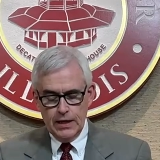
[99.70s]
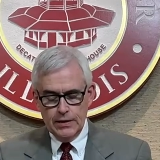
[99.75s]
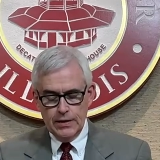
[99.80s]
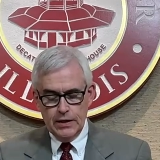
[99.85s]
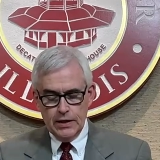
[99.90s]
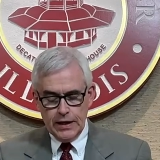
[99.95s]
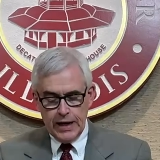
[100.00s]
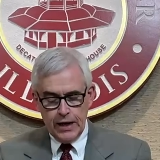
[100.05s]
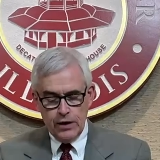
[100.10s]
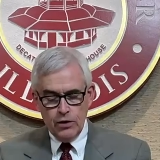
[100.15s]
The
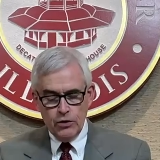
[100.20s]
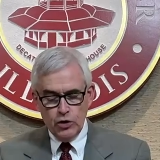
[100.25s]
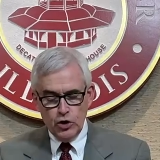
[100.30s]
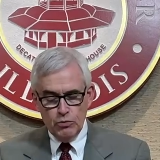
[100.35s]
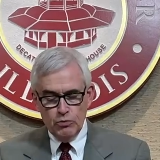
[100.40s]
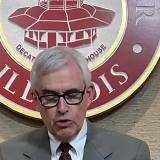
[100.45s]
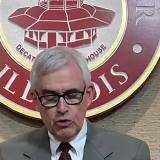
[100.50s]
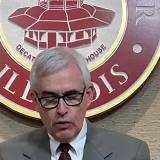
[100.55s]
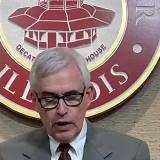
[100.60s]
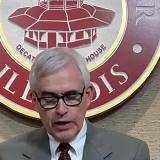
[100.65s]
Decatur
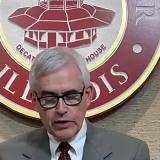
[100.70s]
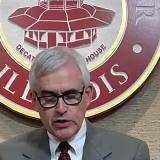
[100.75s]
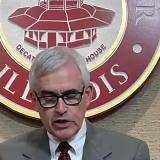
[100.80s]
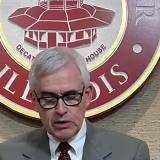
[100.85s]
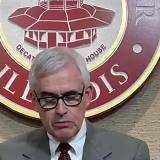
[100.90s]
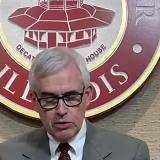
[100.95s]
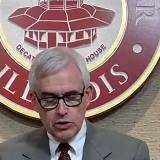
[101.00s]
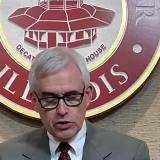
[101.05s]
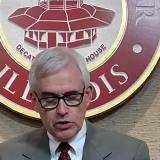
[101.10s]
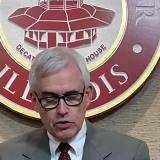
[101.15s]
Human Rights
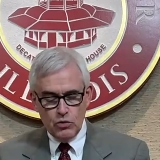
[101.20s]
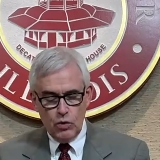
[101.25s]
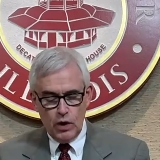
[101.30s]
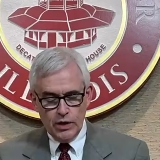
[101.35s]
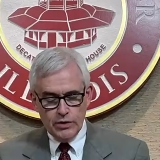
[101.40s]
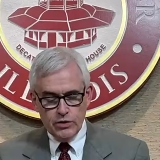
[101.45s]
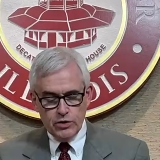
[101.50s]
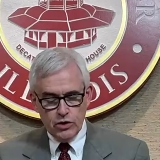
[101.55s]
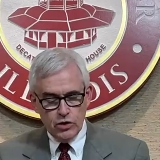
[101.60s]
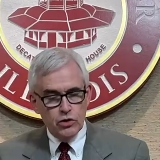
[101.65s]
Commission
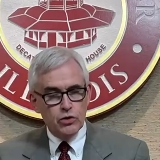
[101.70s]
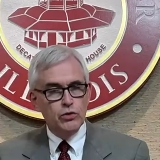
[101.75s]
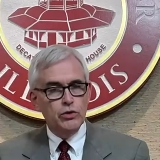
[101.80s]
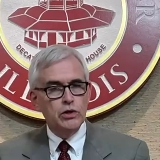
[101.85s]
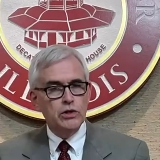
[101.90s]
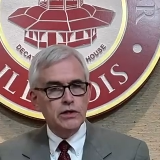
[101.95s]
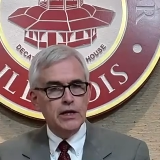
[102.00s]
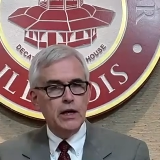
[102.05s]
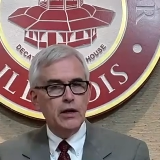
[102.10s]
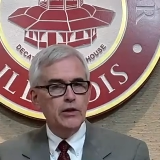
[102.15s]
wants you
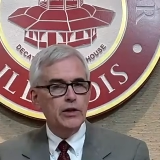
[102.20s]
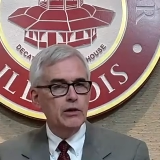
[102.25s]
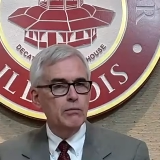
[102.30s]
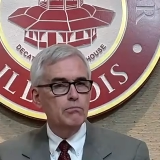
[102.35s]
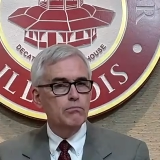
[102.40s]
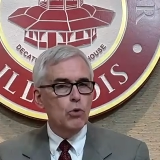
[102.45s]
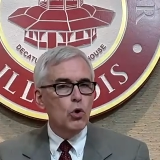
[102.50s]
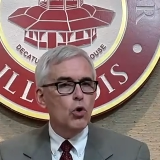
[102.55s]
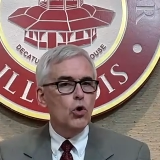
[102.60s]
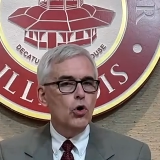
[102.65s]
to tell
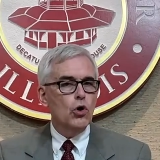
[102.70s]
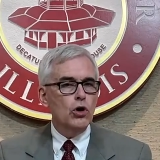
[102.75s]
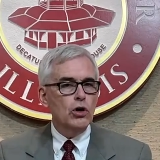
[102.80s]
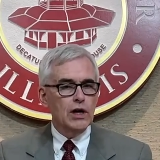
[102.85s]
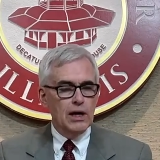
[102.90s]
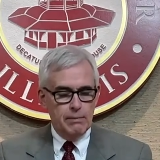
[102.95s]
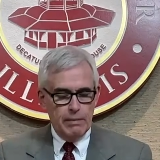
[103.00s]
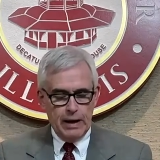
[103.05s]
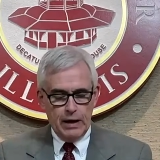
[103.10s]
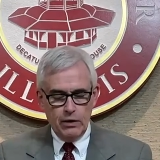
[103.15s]
them
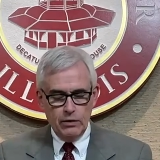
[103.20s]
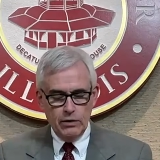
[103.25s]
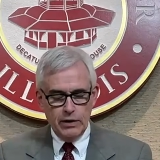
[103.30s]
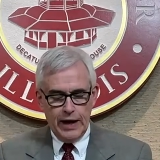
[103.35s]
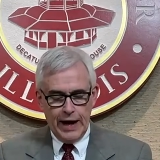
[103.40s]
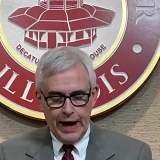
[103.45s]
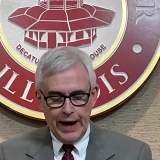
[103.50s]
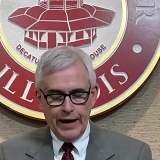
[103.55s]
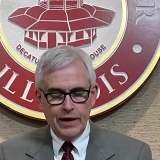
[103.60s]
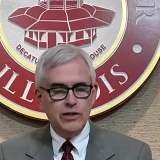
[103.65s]
more
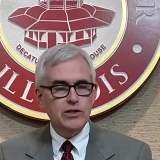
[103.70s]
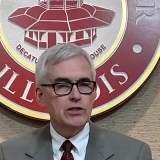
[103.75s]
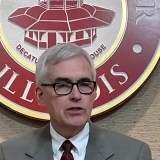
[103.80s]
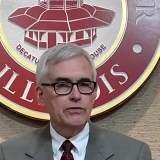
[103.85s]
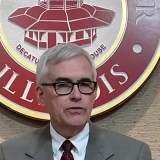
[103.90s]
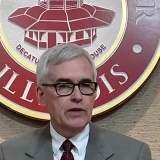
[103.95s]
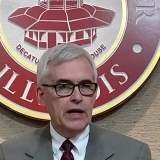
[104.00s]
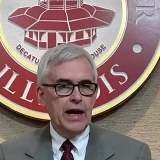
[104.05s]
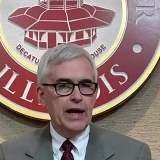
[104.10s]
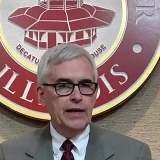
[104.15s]
about acts
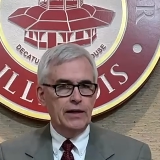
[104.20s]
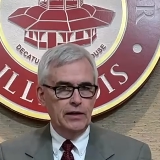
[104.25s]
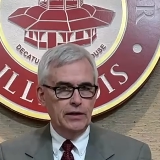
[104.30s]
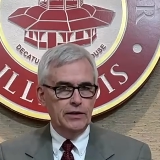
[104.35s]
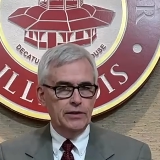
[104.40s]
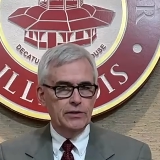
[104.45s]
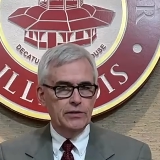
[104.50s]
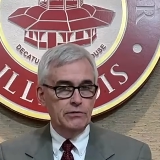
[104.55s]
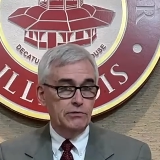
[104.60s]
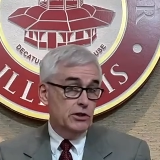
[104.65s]
of
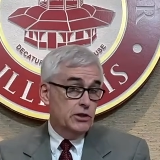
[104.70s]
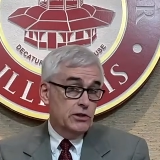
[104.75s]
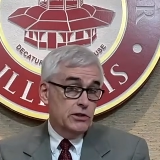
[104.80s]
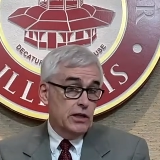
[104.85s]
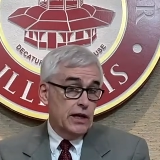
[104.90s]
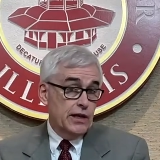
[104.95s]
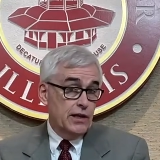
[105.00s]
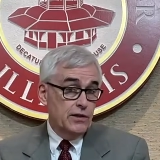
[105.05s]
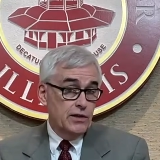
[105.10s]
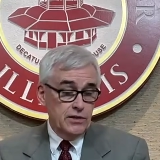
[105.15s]
kindness, just
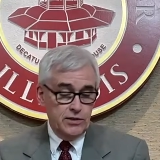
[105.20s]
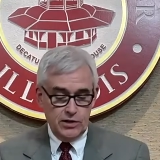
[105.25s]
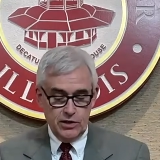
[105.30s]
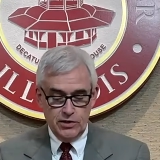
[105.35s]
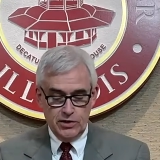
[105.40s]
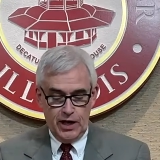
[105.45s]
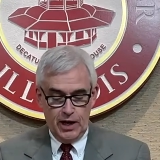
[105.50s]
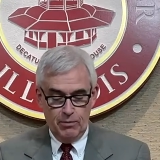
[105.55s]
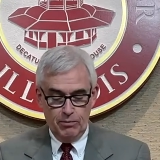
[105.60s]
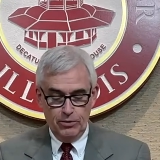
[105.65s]
like this
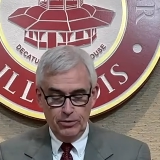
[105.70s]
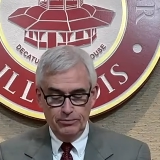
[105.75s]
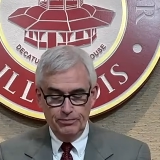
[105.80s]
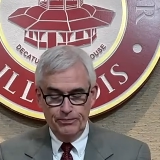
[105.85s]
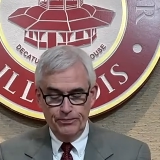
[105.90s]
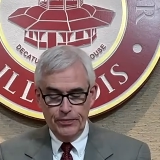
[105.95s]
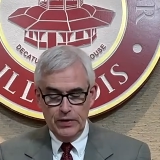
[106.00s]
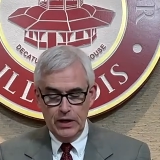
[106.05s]
example.